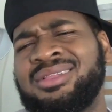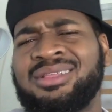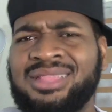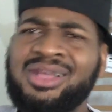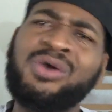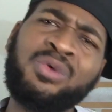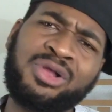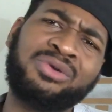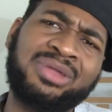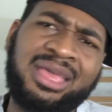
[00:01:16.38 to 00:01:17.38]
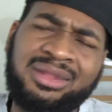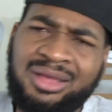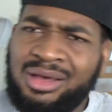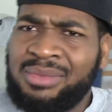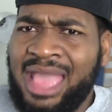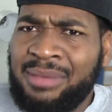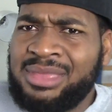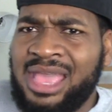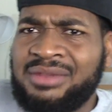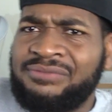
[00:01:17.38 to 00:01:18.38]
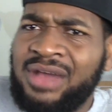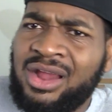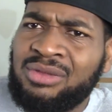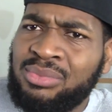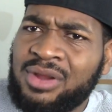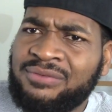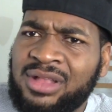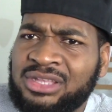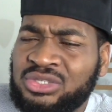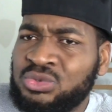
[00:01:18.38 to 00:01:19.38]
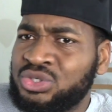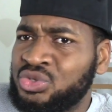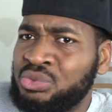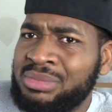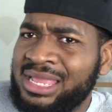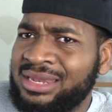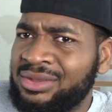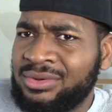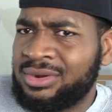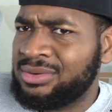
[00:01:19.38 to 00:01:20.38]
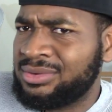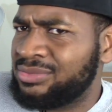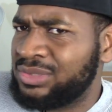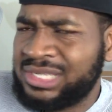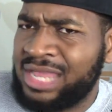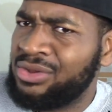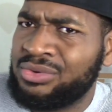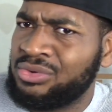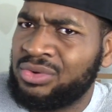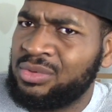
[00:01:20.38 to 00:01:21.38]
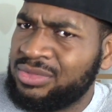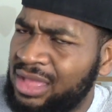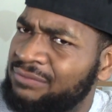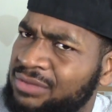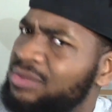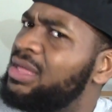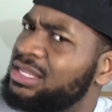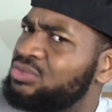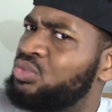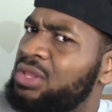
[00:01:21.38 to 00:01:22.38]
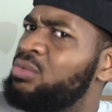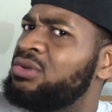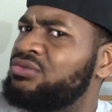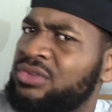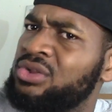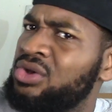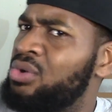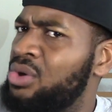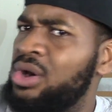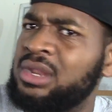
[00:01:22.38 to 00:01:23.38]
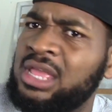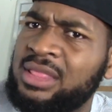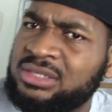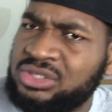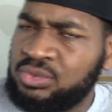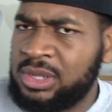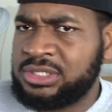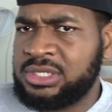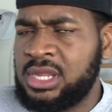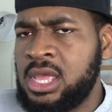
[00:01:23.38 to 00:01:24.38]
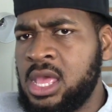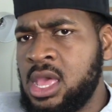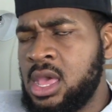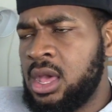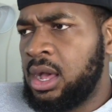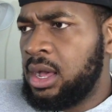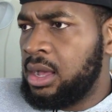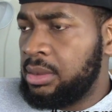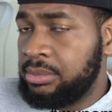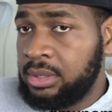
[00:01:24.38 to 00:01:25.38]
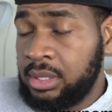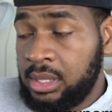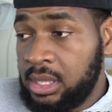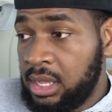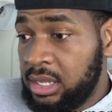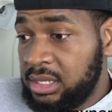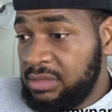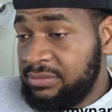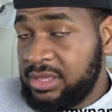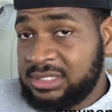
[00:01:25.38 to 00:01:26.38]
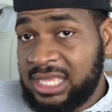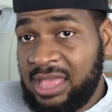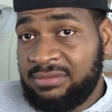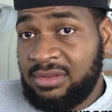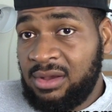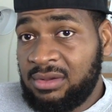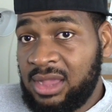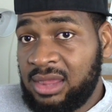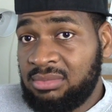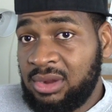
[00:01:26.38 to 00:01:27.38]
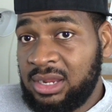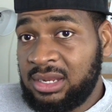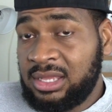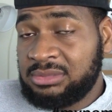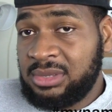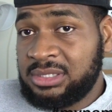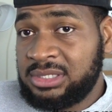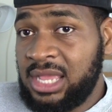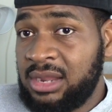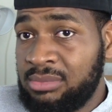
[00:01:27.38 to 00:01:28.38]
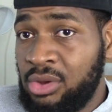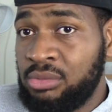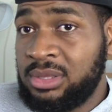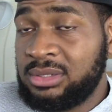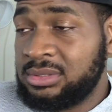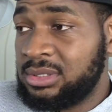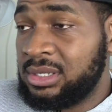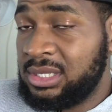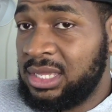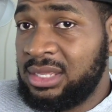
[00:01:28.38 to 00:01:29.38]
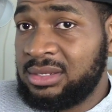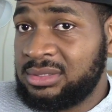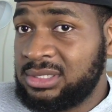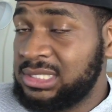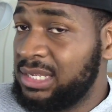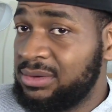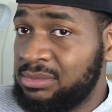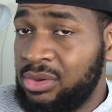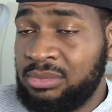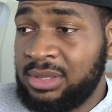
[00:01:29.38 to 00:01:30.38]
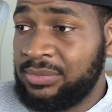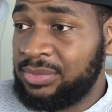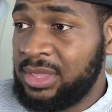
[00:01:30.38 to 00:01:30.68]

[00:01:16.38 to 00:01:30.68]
They gonna work on that. Abby had to fire her boyfriend because he was too mean to her, which I don't agree with. I felt that's really what's finna go on in that situation. Olivia's having all kind of breakdowns, man. She had a moment. Again, she's having a moment.